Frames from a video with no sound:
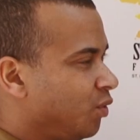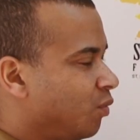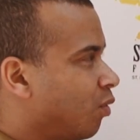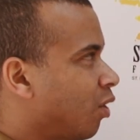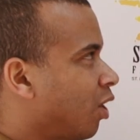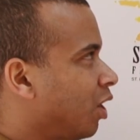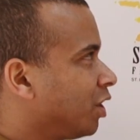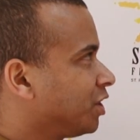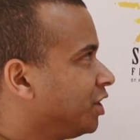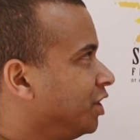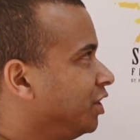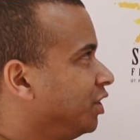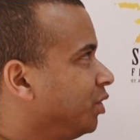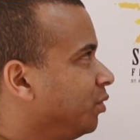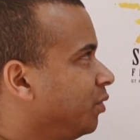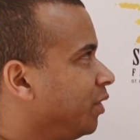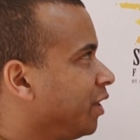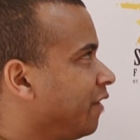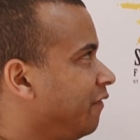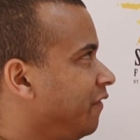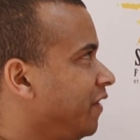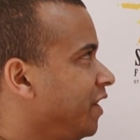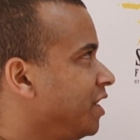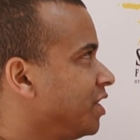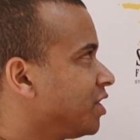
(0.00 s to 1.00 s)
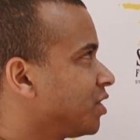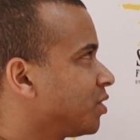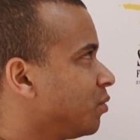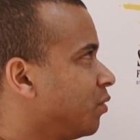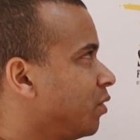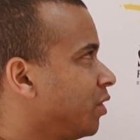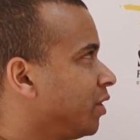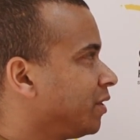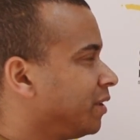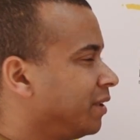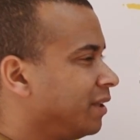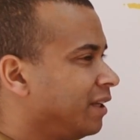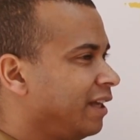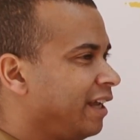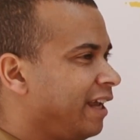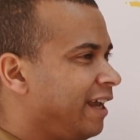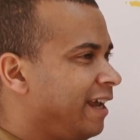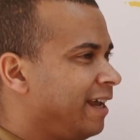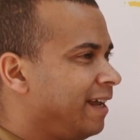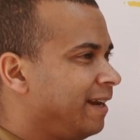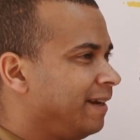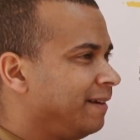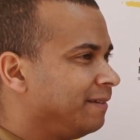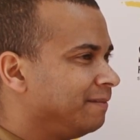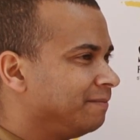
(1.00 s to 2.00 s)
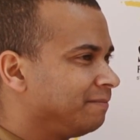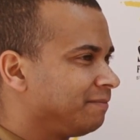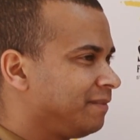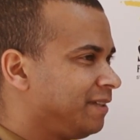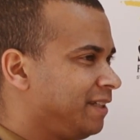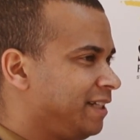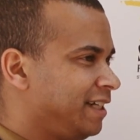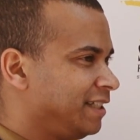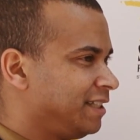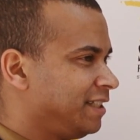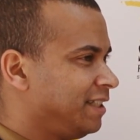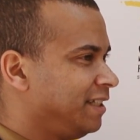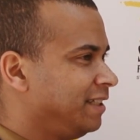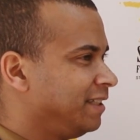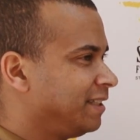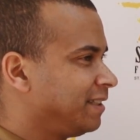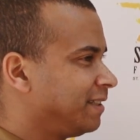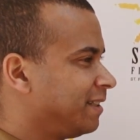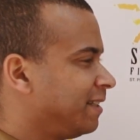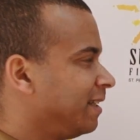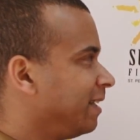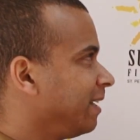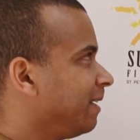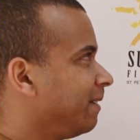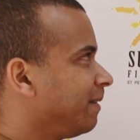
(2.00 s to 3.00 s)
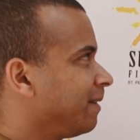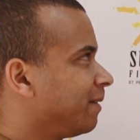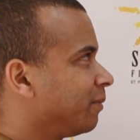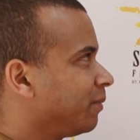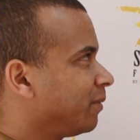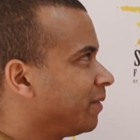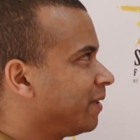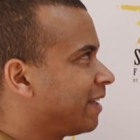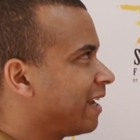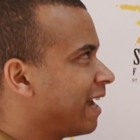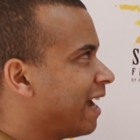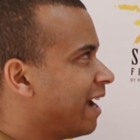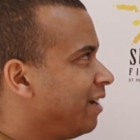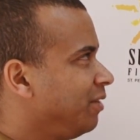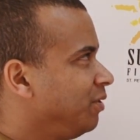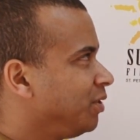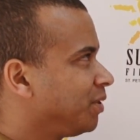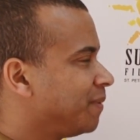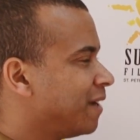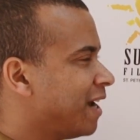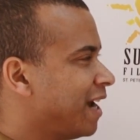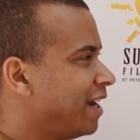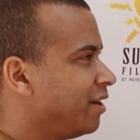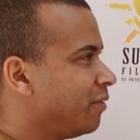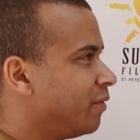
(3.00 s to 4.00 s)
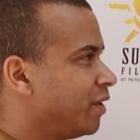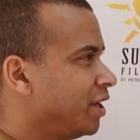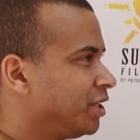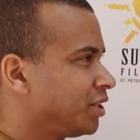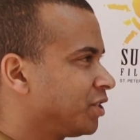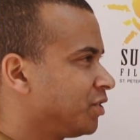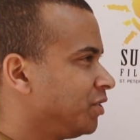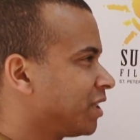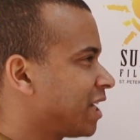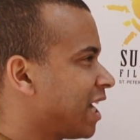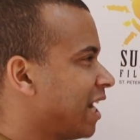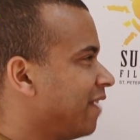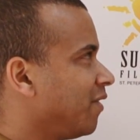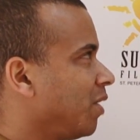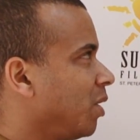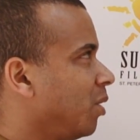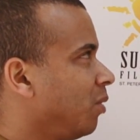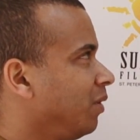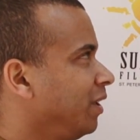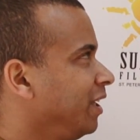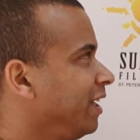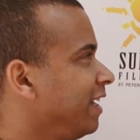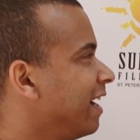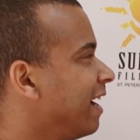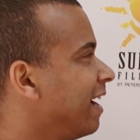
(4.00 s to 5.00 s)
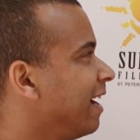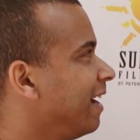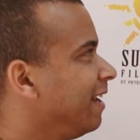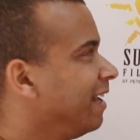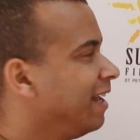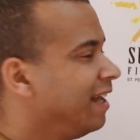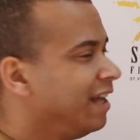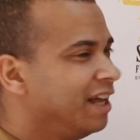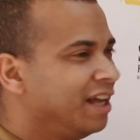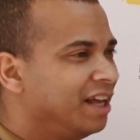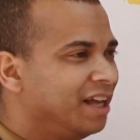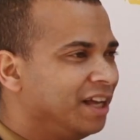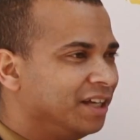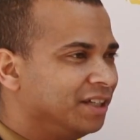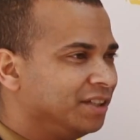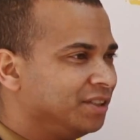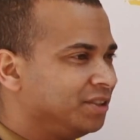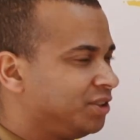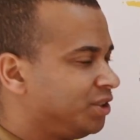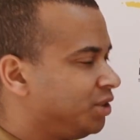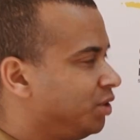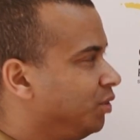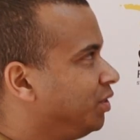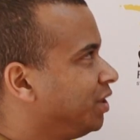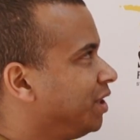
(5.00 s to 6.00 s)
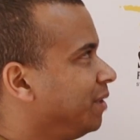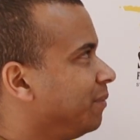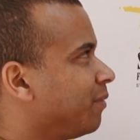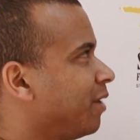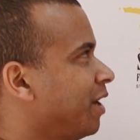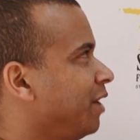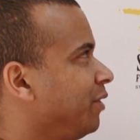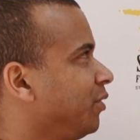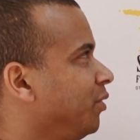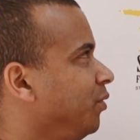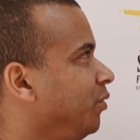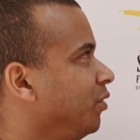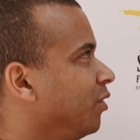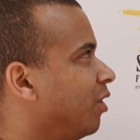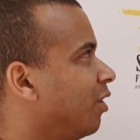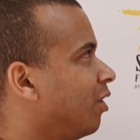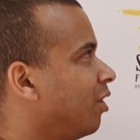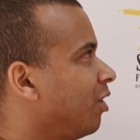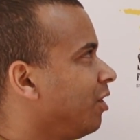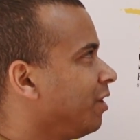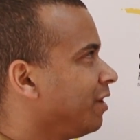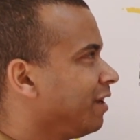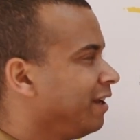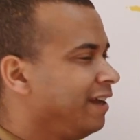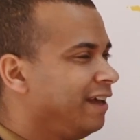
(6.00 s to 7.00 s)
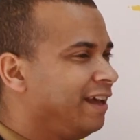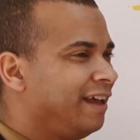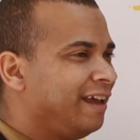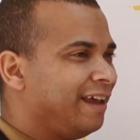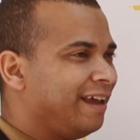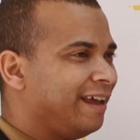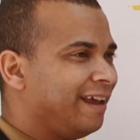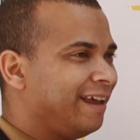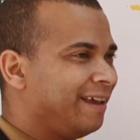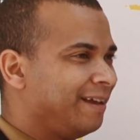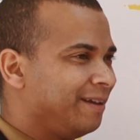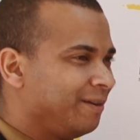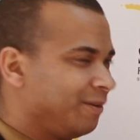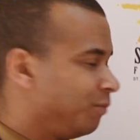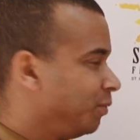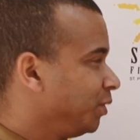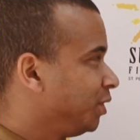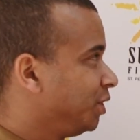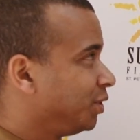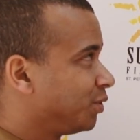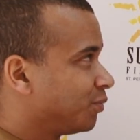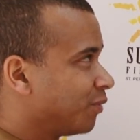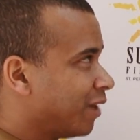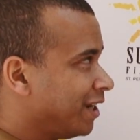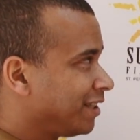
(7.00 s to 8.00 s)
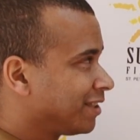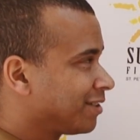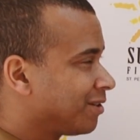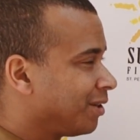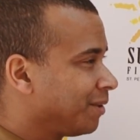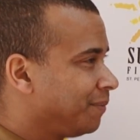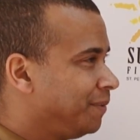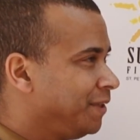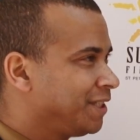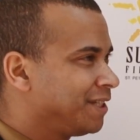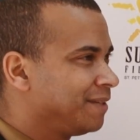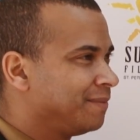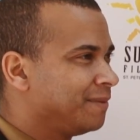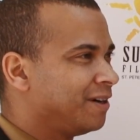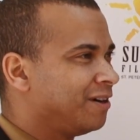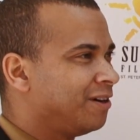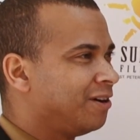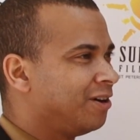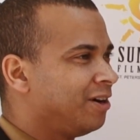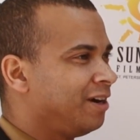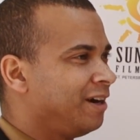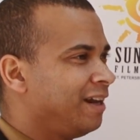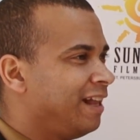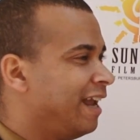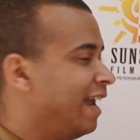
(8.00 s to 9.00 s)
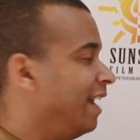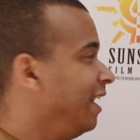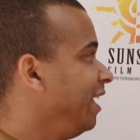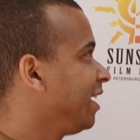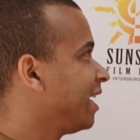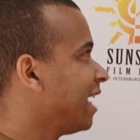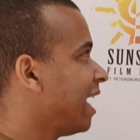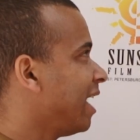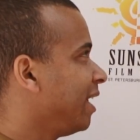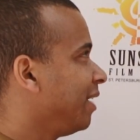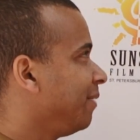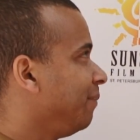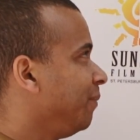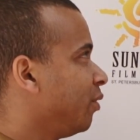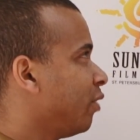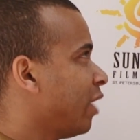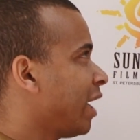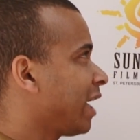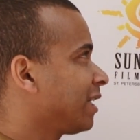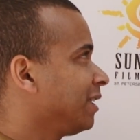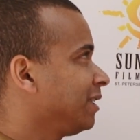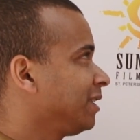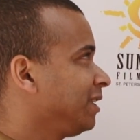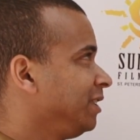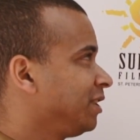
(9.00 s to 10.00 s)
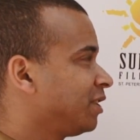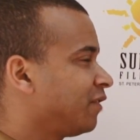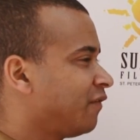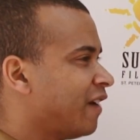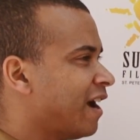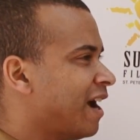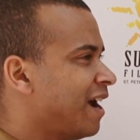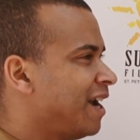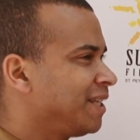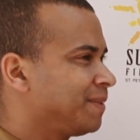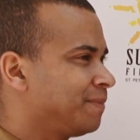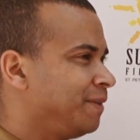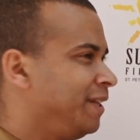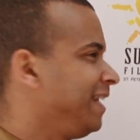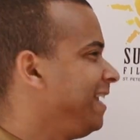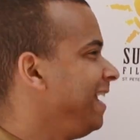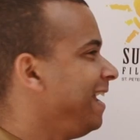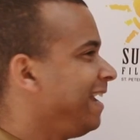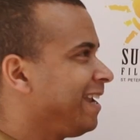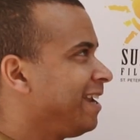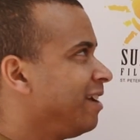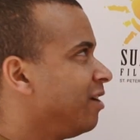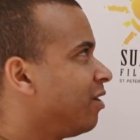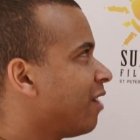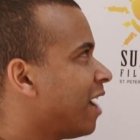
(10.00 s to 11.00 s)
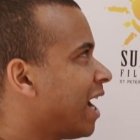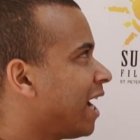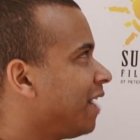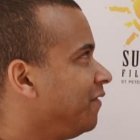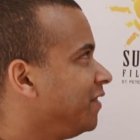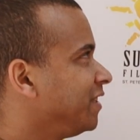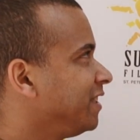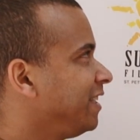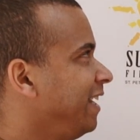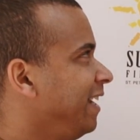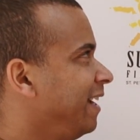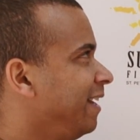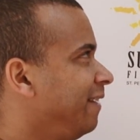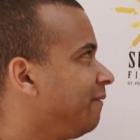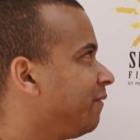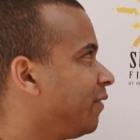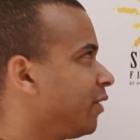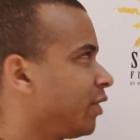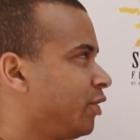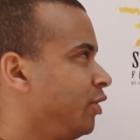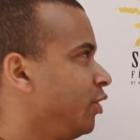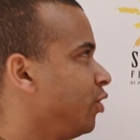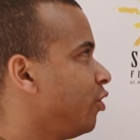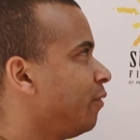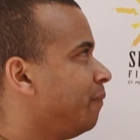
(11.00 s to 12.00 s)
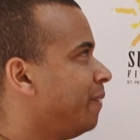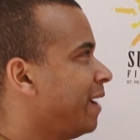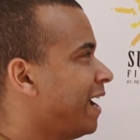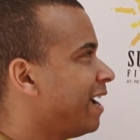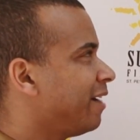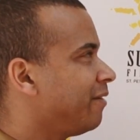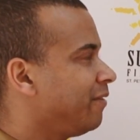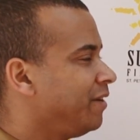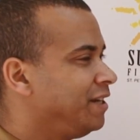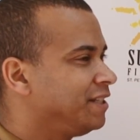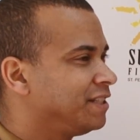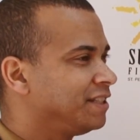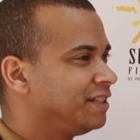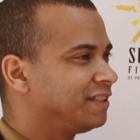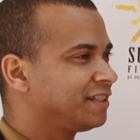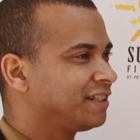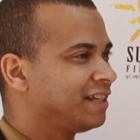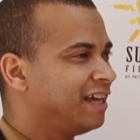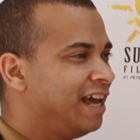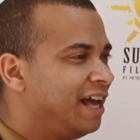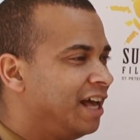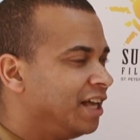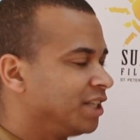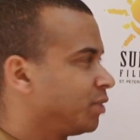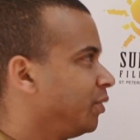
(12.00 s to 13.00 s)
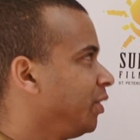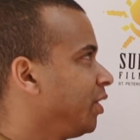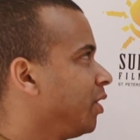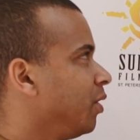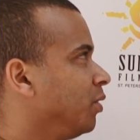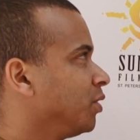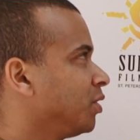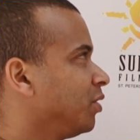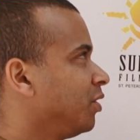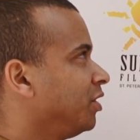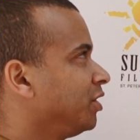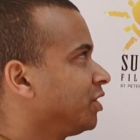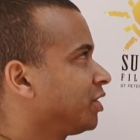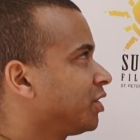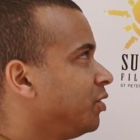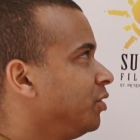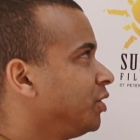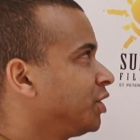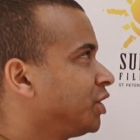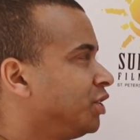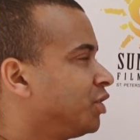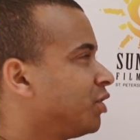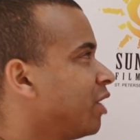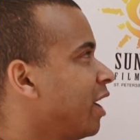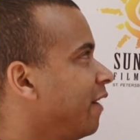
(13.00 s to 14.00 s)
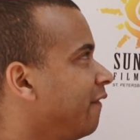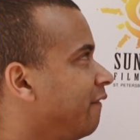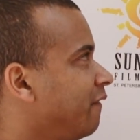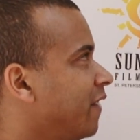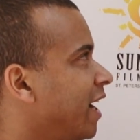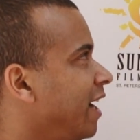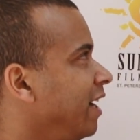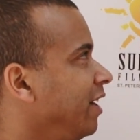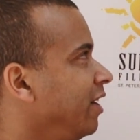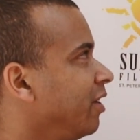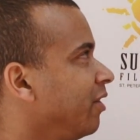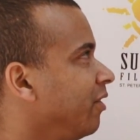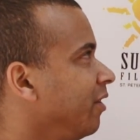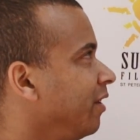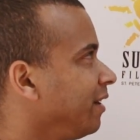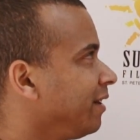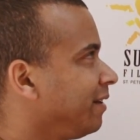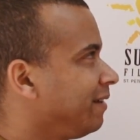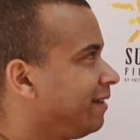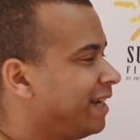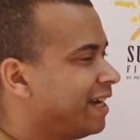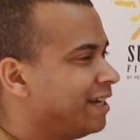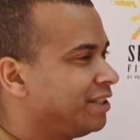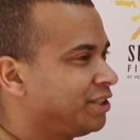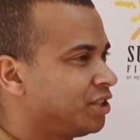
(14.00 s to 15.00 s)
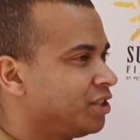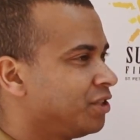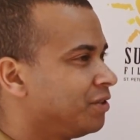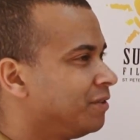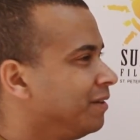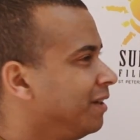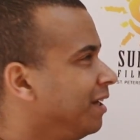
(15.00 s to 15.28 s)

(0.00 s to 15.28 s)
walks into a convenience store and kisses the guy who's behind the register. Is kind of a lonely guy, shoots him right through the heart, which is why it's called A Piece of My Heart. And he kind of miraculously survives, but he can't get her out of his head for good or bad reasons. So he goes on a search to try to find her and catch her